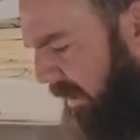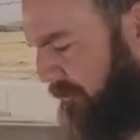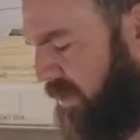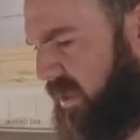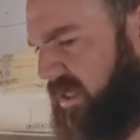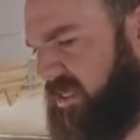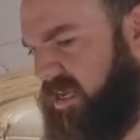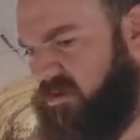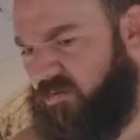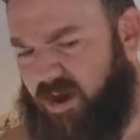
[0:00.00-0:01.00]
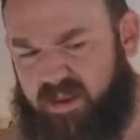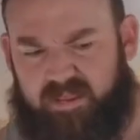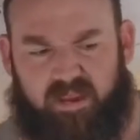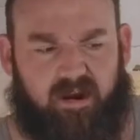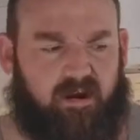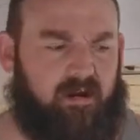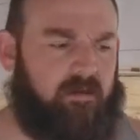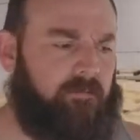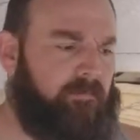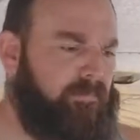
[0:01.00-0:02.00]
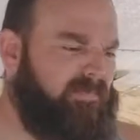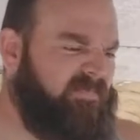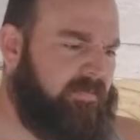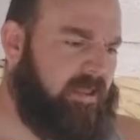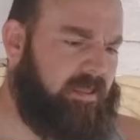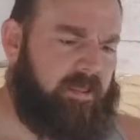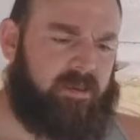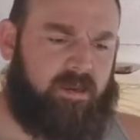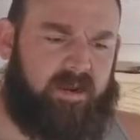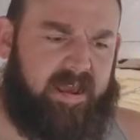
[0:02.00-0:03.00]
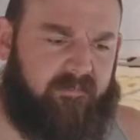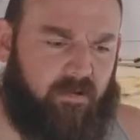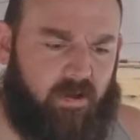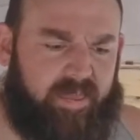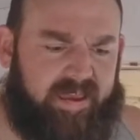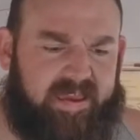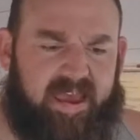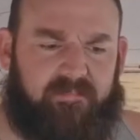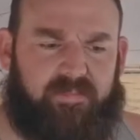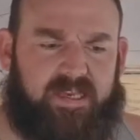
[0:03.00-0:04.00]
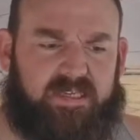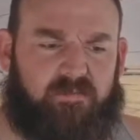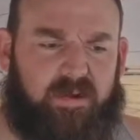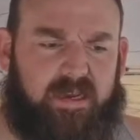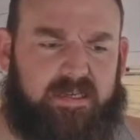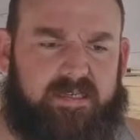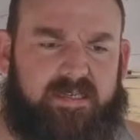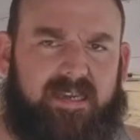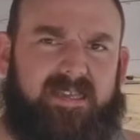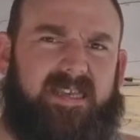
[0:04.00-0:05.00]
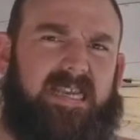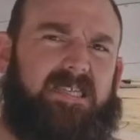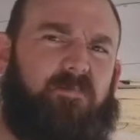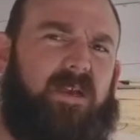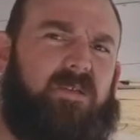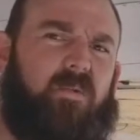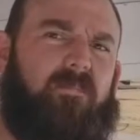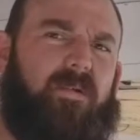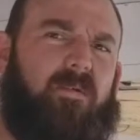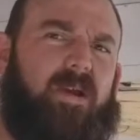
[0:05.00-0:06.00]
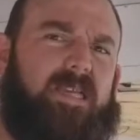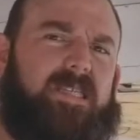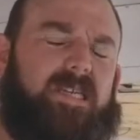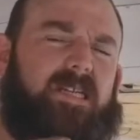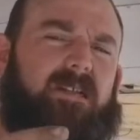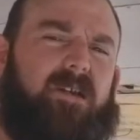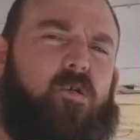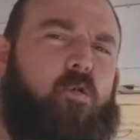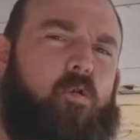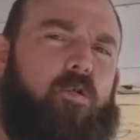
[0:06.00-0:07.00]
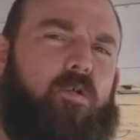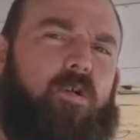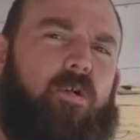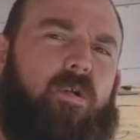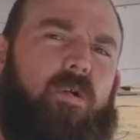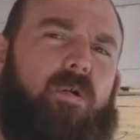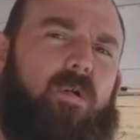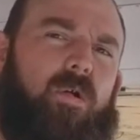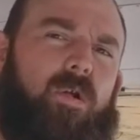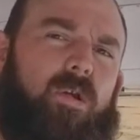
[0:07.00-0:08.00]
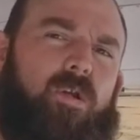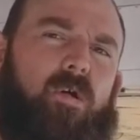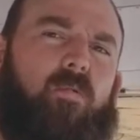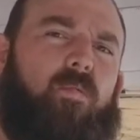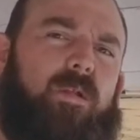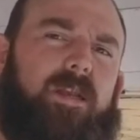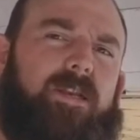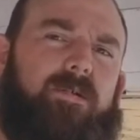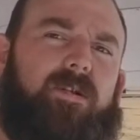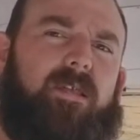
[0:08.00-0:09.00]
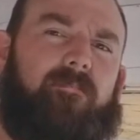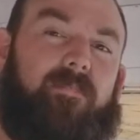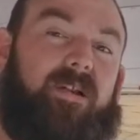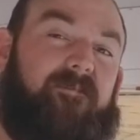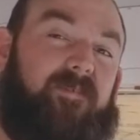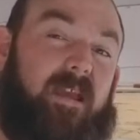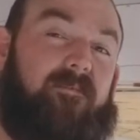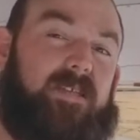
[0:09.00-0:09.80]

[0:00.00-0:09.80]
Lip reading: put a sink right there. And then you could have all that cabinet space, because that space would be wasted in the corner. You don't really do nothing. But if you have a